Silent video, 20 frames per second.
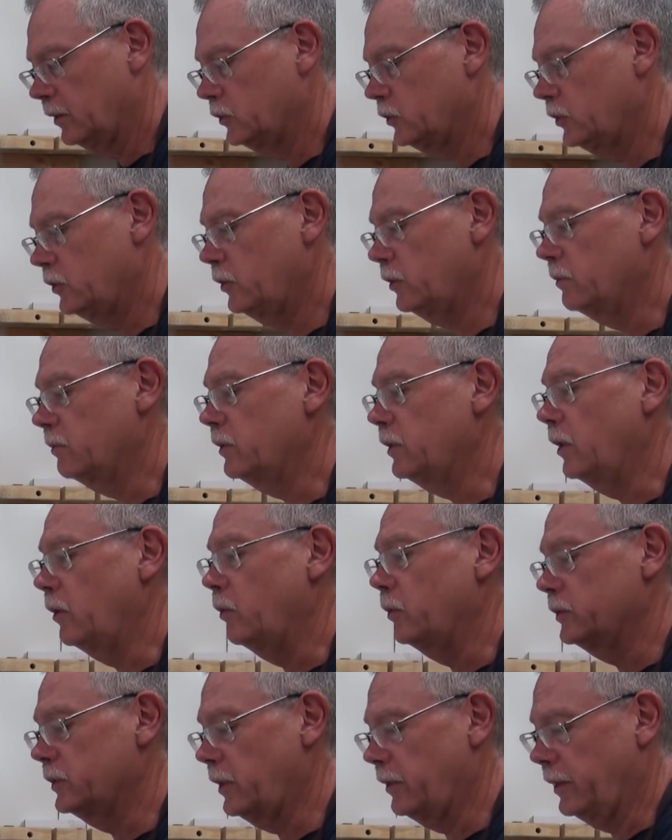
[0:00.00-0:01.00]
you couldn't,
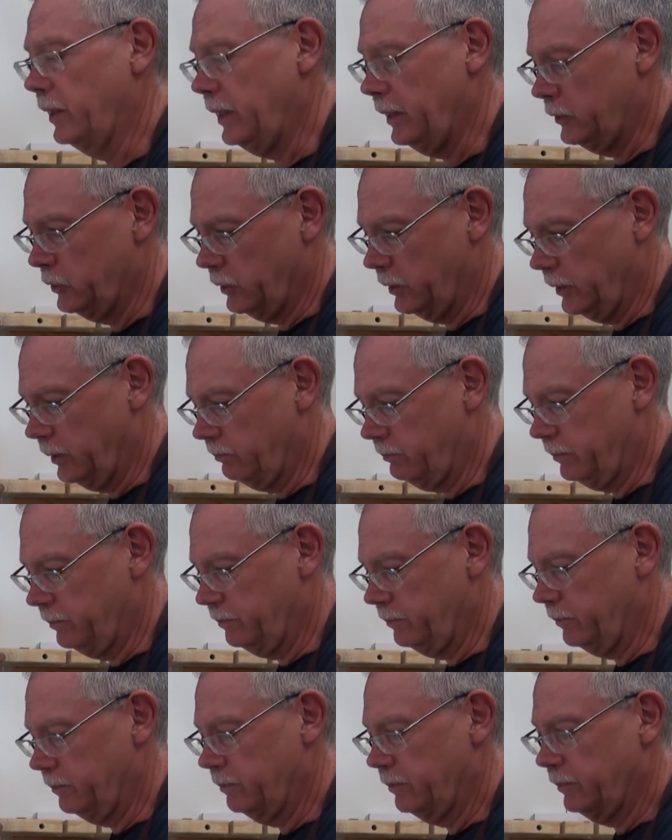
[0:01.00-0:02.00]
it was on the edge of
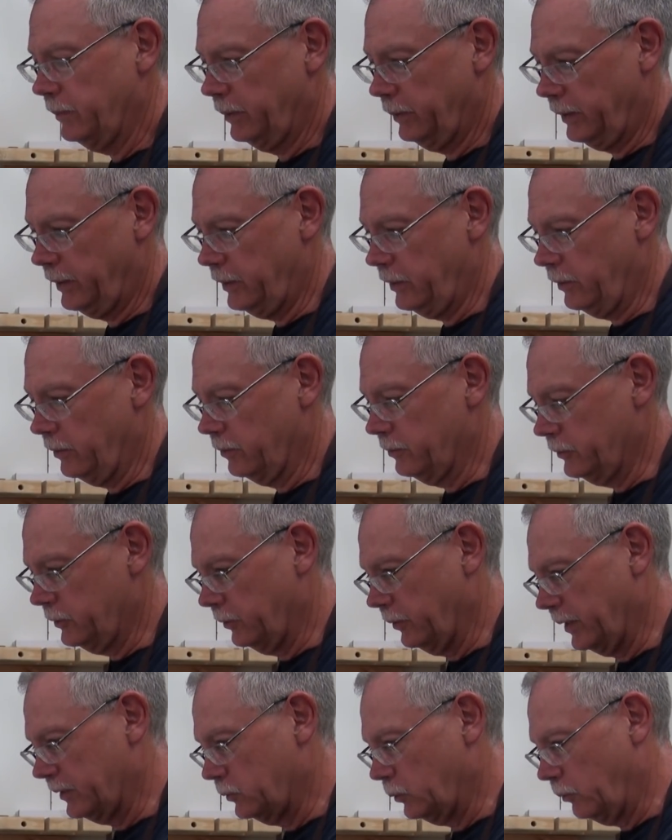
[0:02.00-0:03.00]
here,
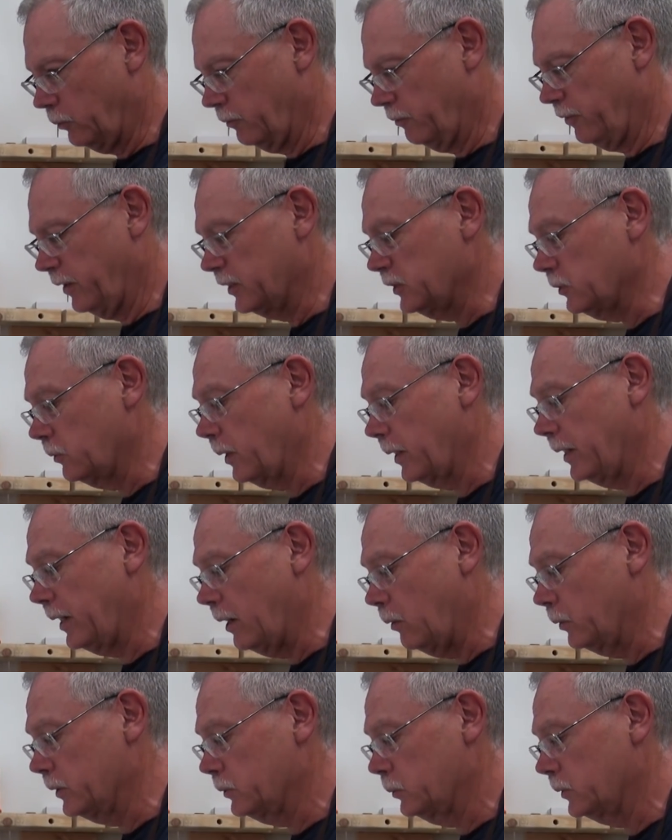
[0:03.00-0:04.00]
so that's what we're fleshing right
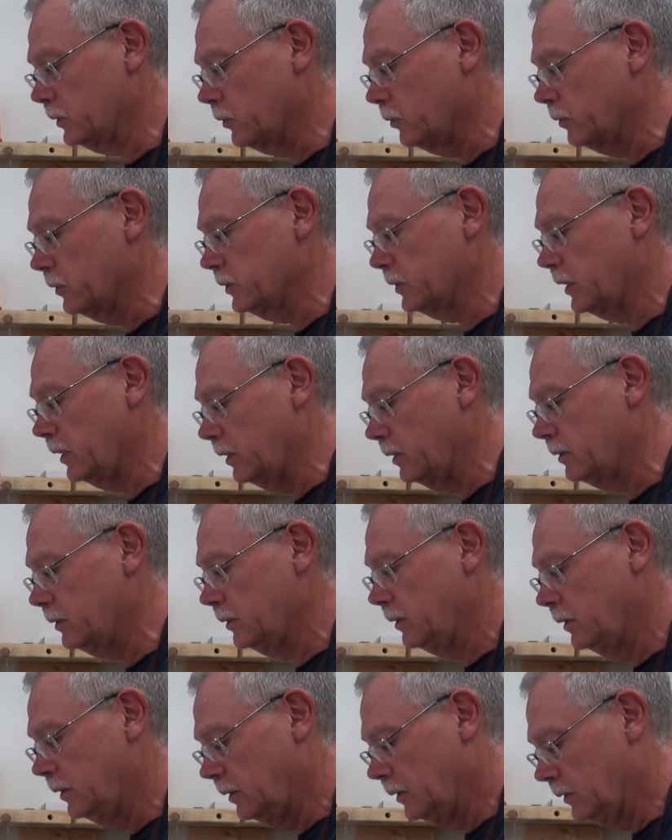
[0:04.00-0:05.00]
now. Once we turn the skin,
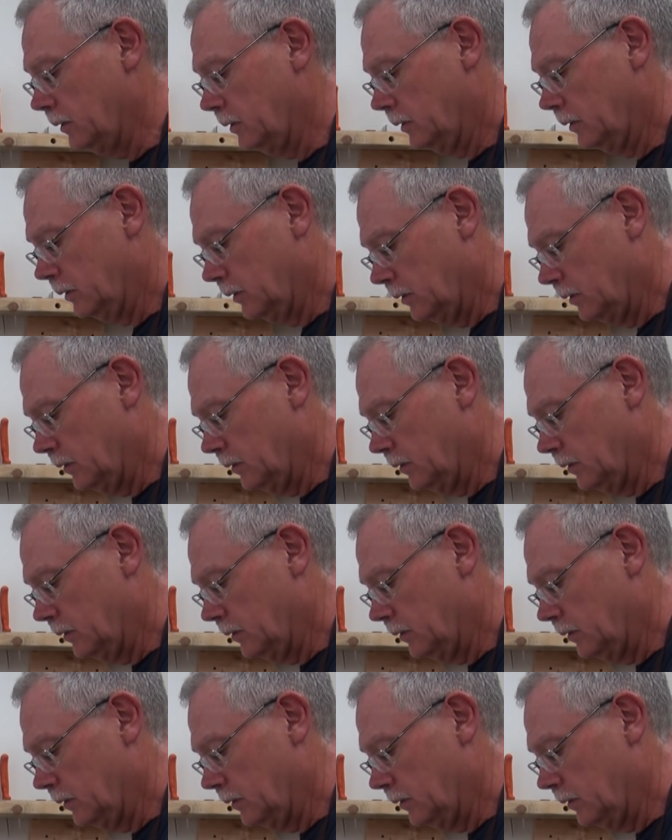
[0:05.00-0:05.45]
and